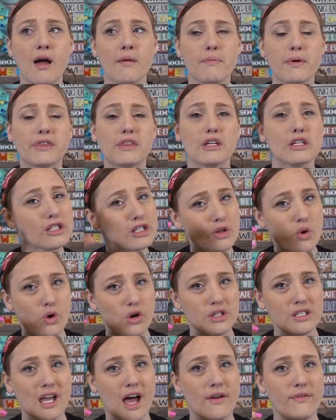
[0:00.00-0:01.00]
but the
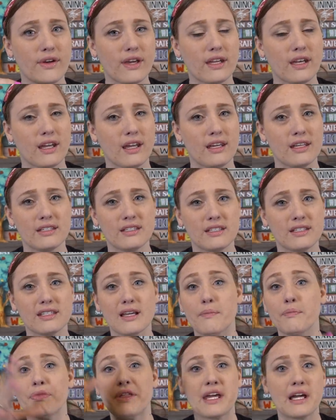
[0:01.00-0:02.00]
source of it is
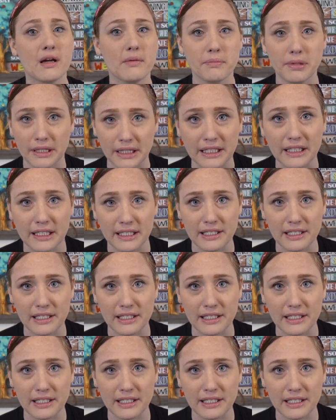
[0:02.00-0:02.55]
something completely